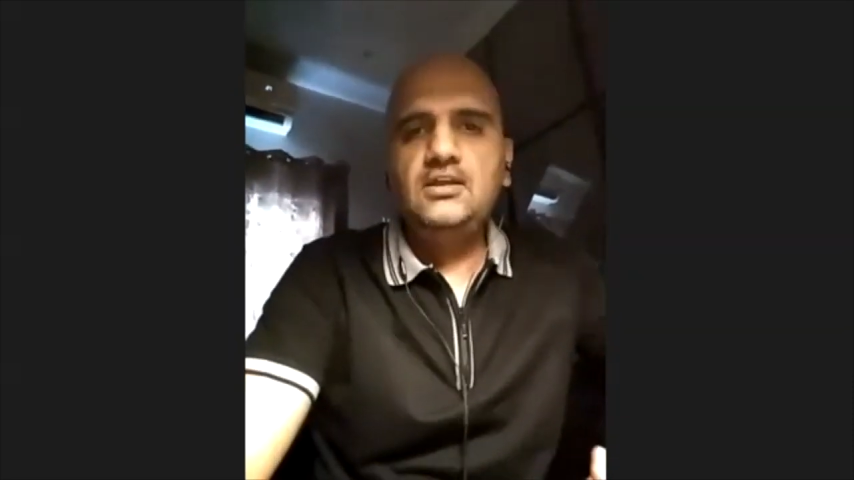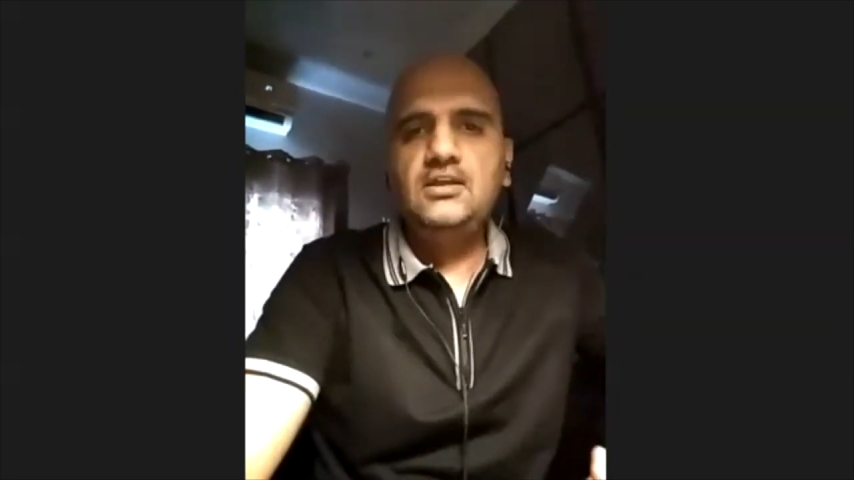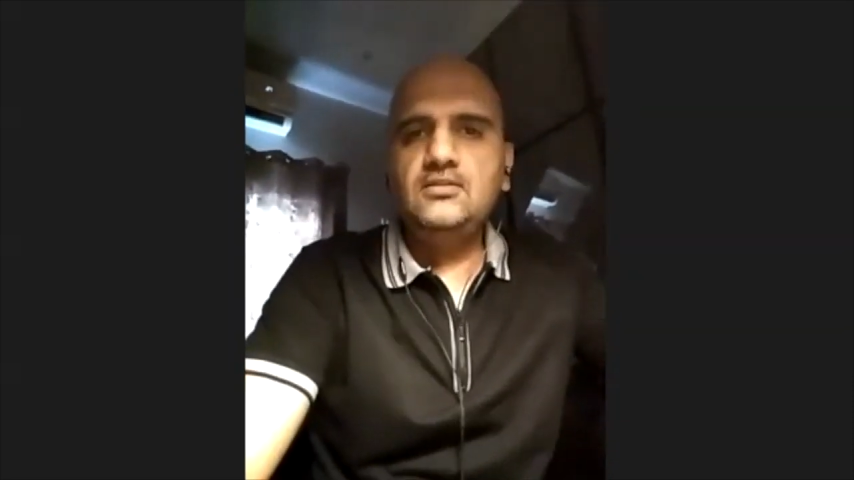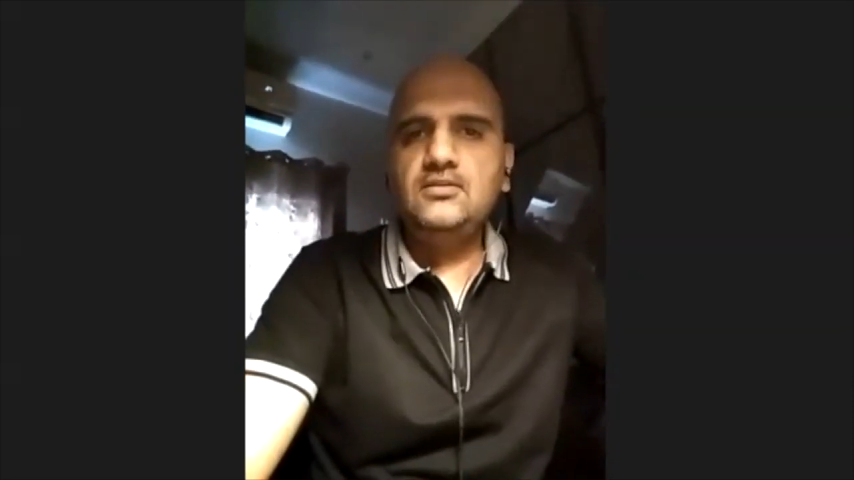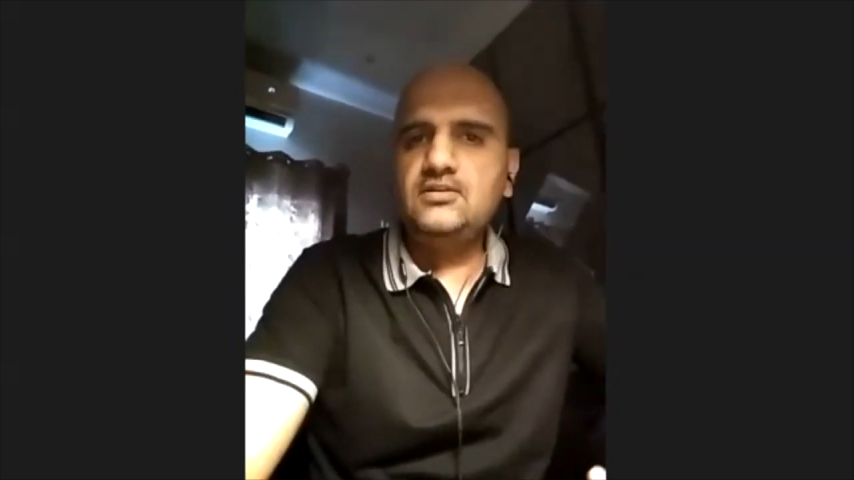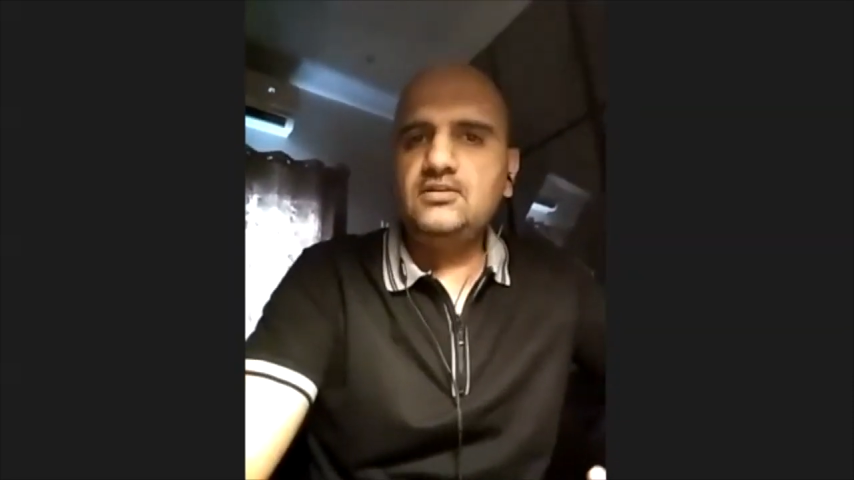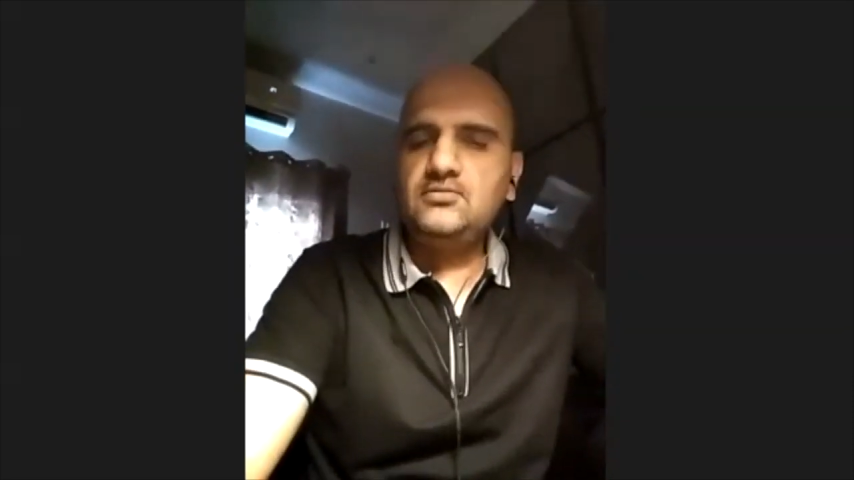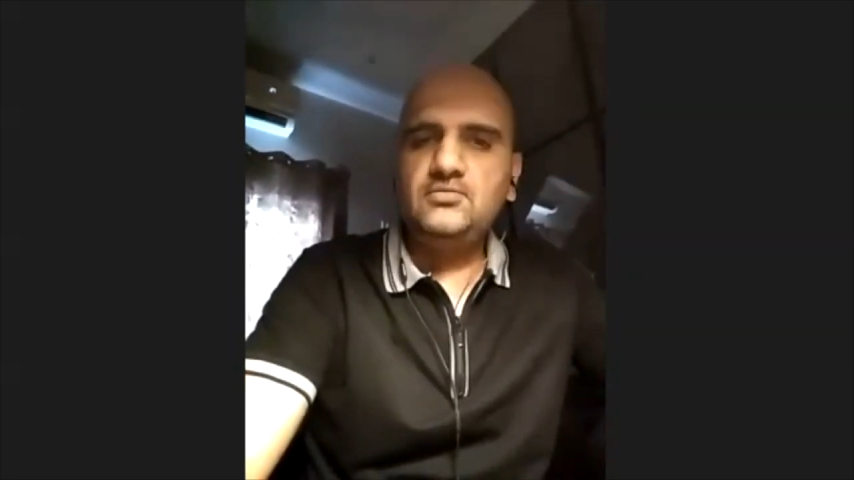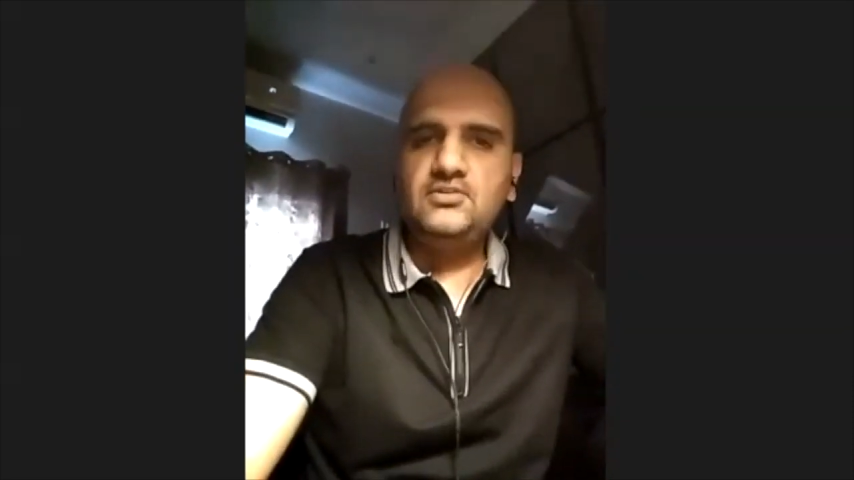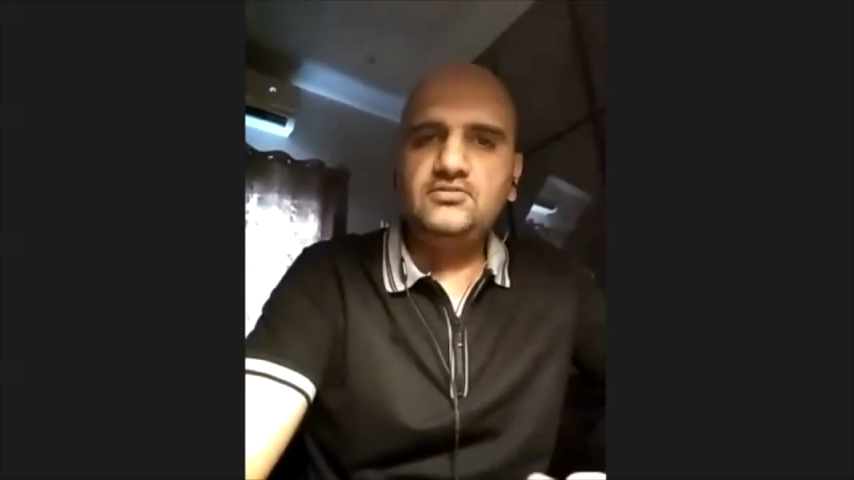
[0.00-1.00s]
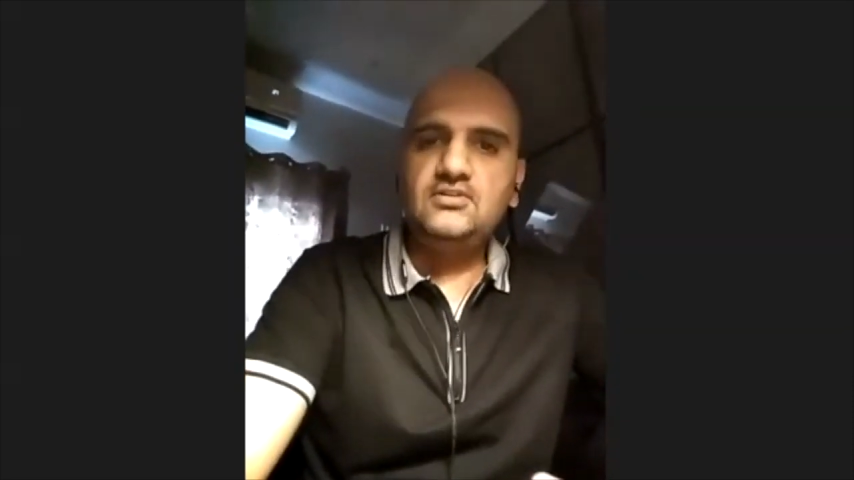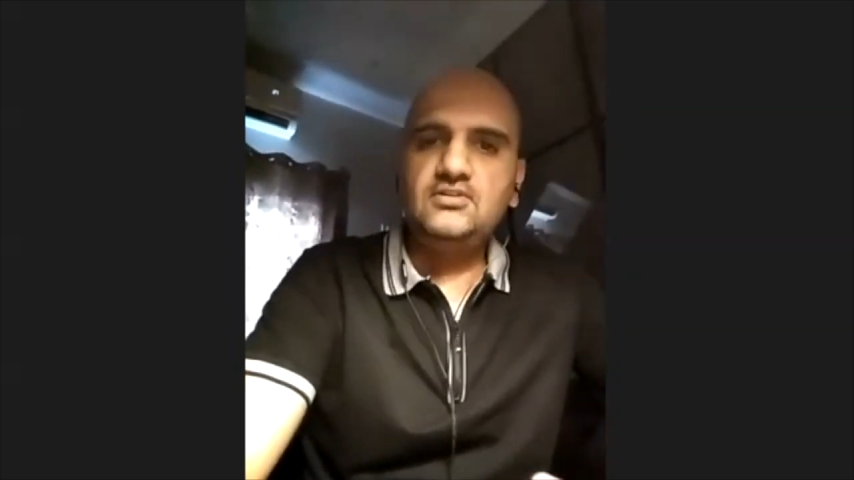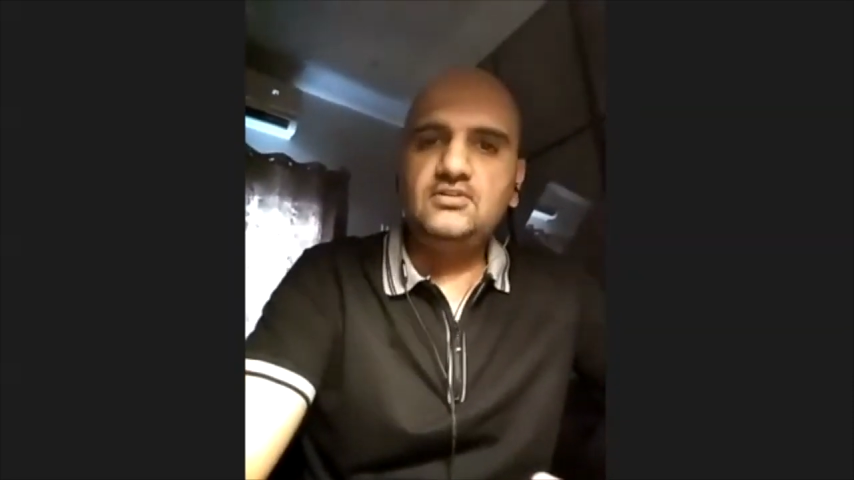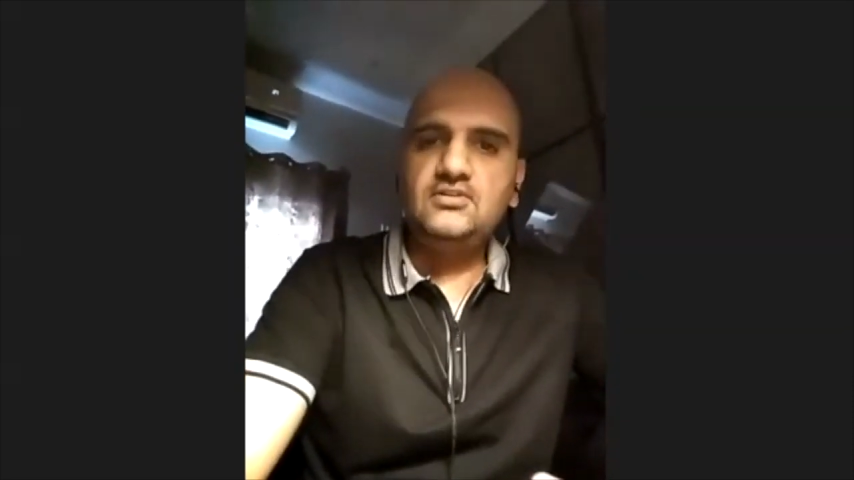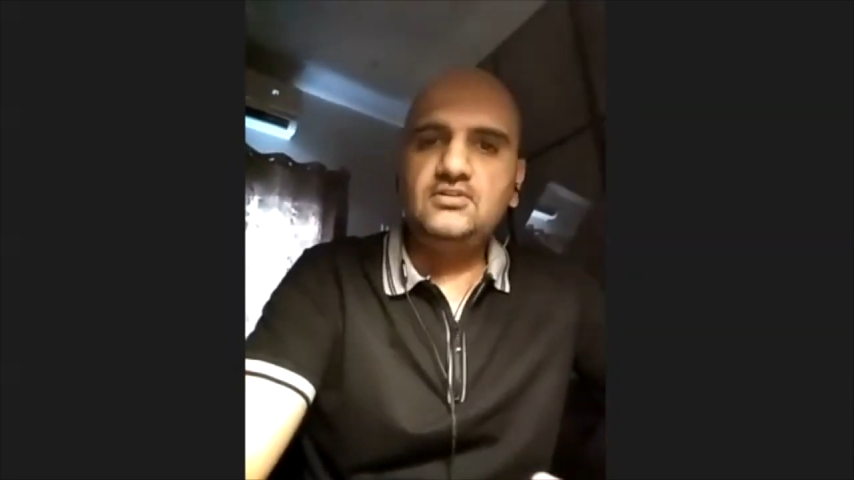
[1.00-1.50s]
in their SMS, and
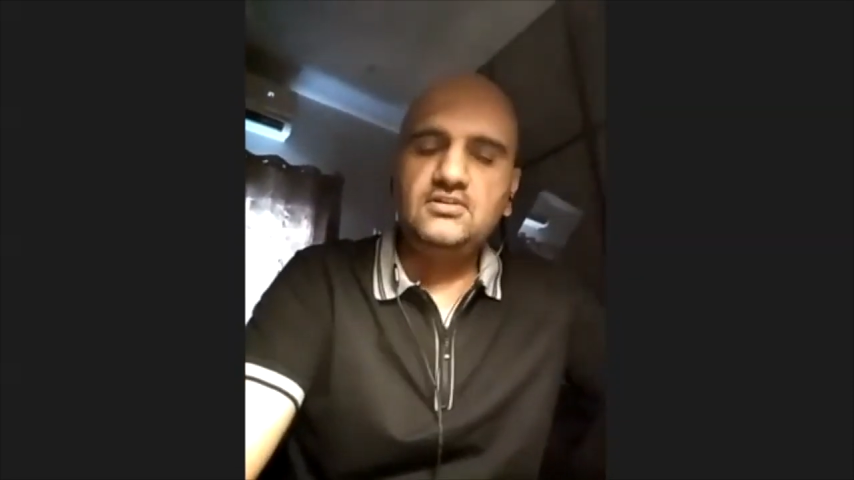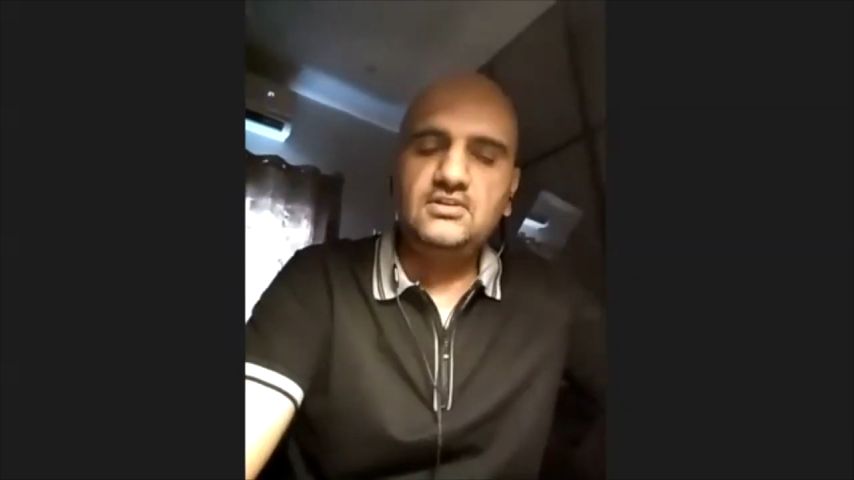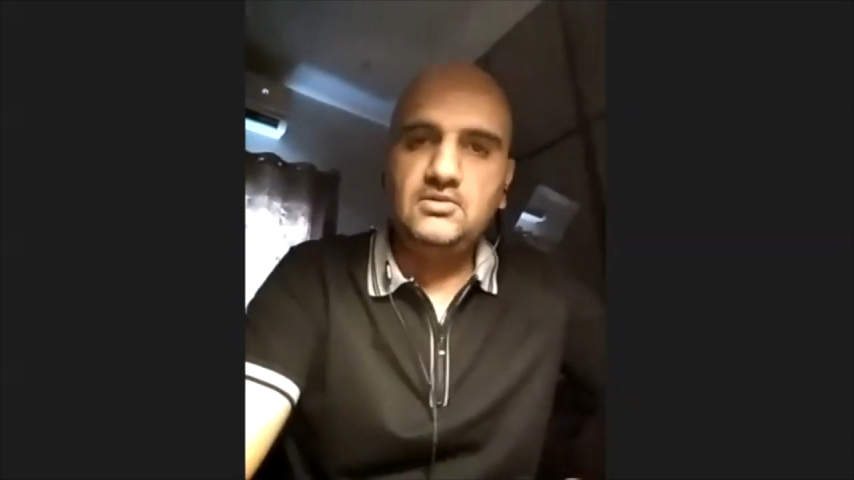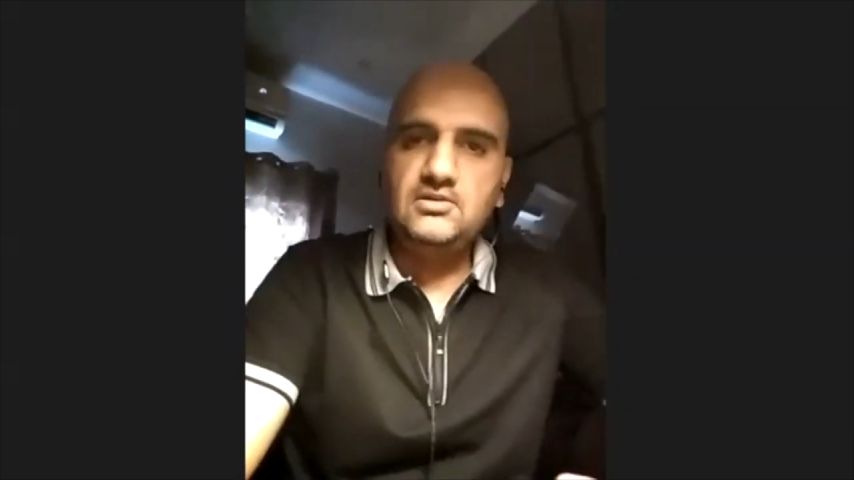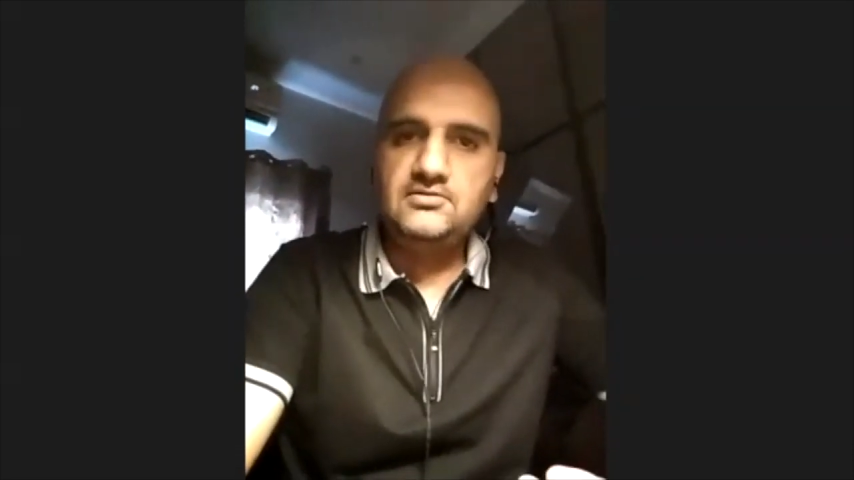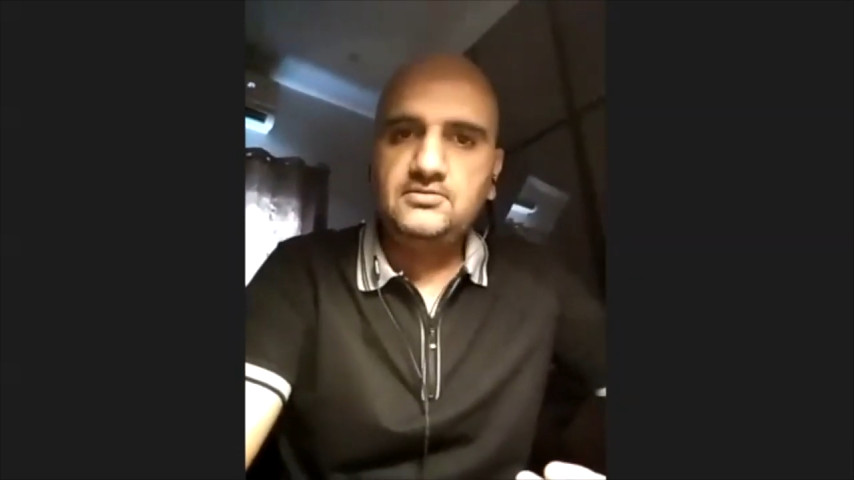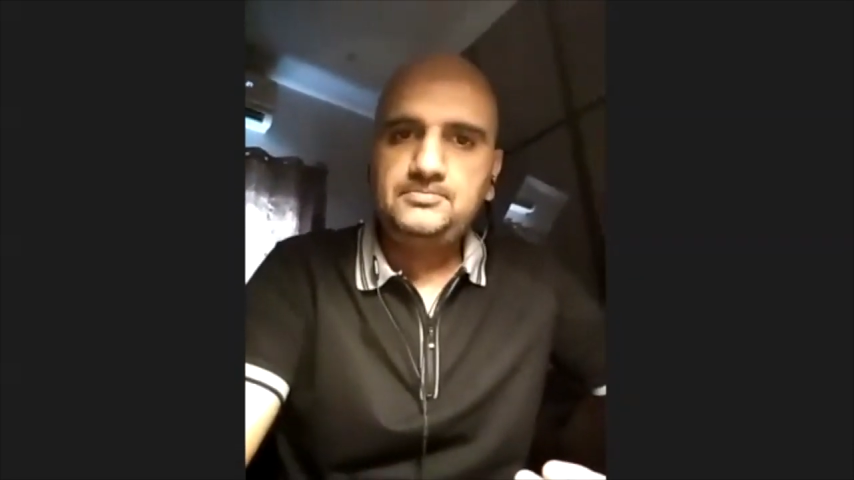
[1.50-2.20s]
their emails.